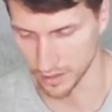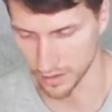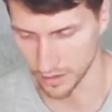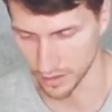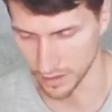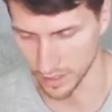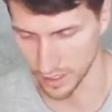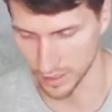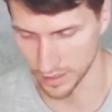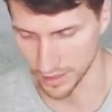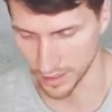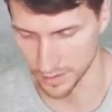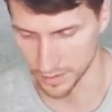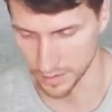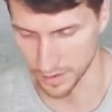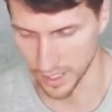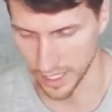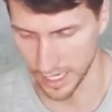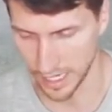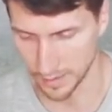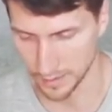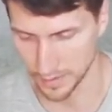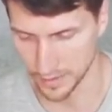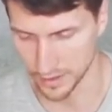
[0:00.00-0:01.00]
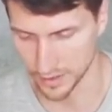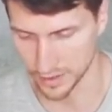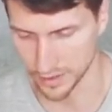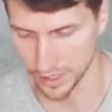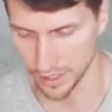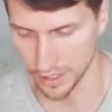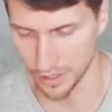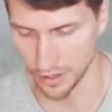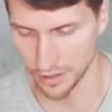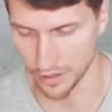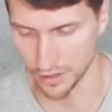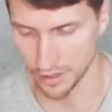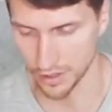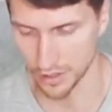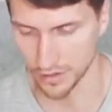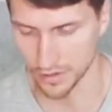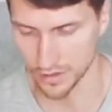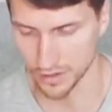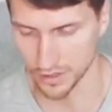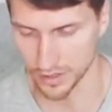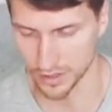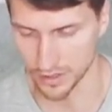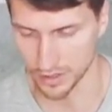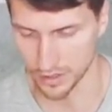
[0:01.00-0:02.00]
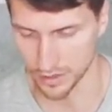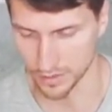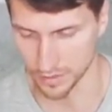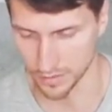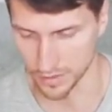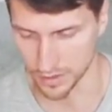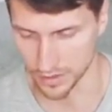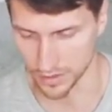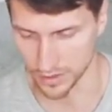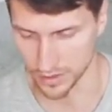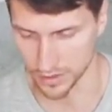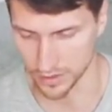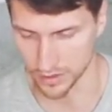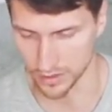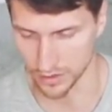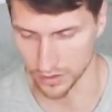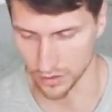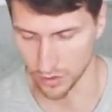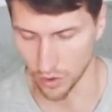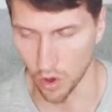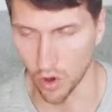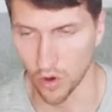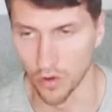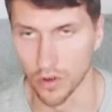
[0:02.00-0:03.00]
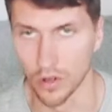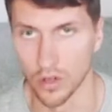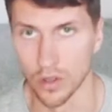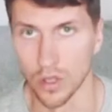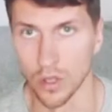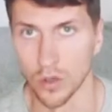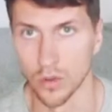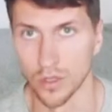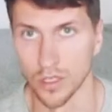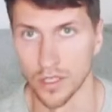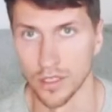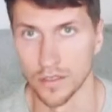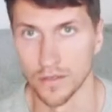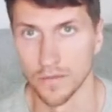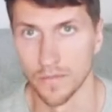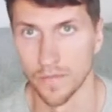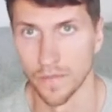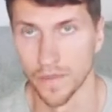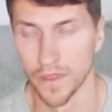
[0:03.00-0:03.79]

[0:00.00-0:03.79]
a lot of times what happens is that your nervous system is overloaded.